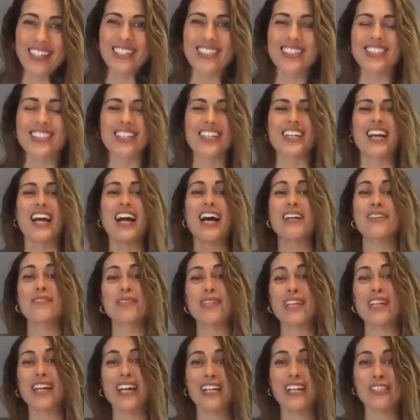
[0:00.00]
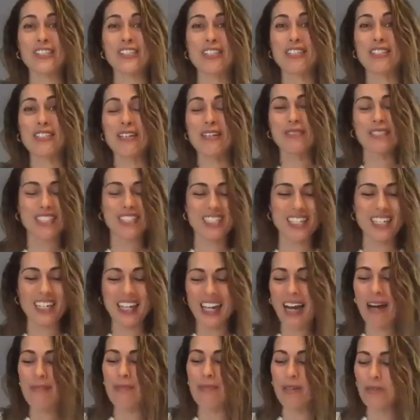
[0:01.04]
Yeah, it's like, how do we actually know what's going to
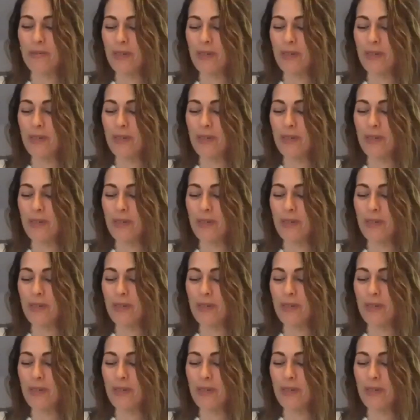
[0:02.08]
happen?